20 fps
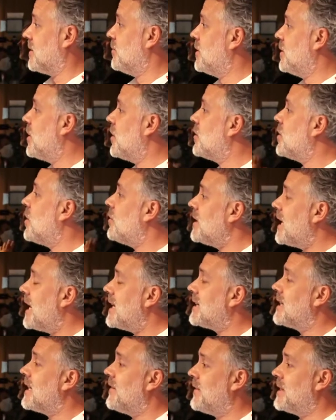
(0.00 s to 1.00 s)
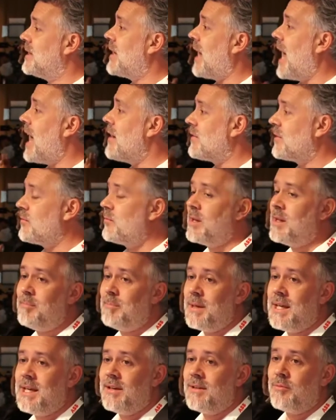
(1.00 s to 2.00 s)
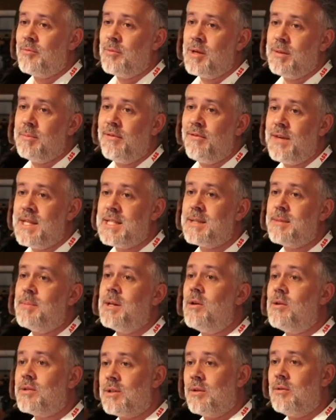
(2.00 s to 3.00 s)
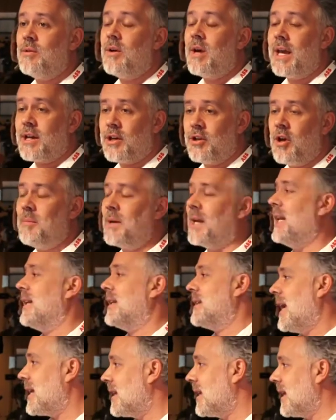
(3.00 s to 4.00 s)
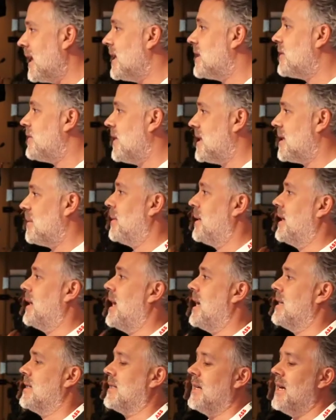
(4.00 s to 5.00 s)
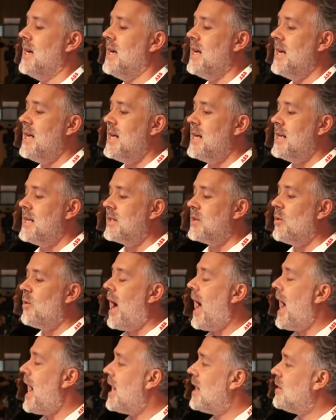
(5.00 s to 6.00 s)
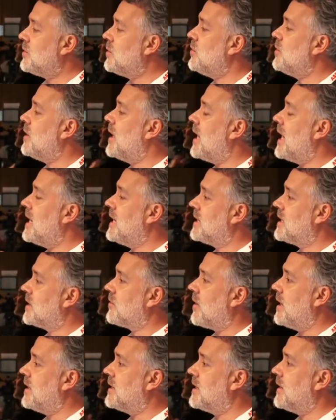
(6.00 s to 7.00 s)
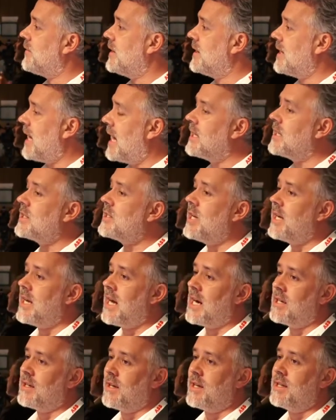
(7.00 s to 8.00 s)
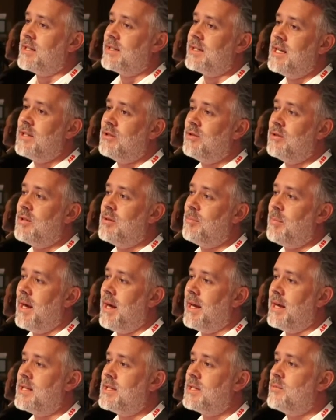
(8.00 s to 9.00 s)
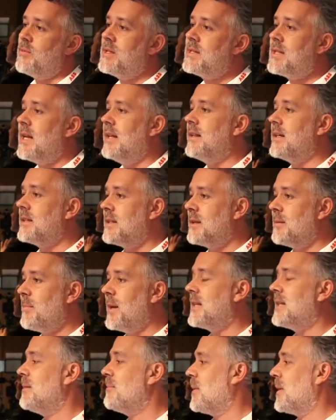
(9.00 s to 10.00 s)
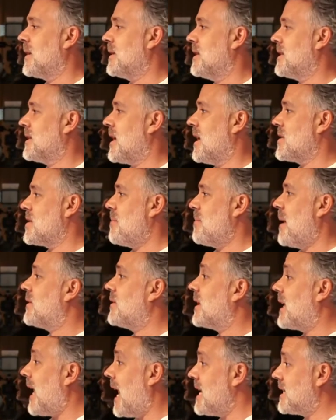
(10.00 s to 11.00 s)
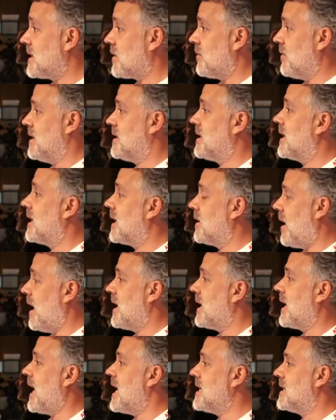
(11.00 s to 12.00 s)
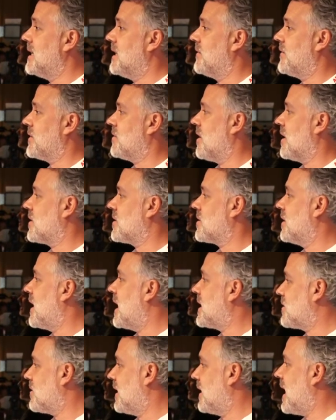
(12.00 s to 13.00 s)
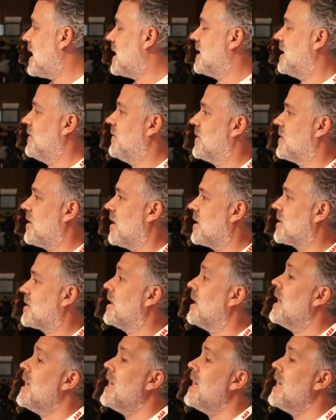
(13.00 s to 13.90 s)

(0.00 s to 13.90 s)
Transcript: We don't know yet if it ever will be feasible also economically. Technically, it's feasible, yes. So how do you integrate different energy carriers into the play? In Switzerland, there's a big discussion about the gas grids, the gas infrastructure, natural gas infrastructure.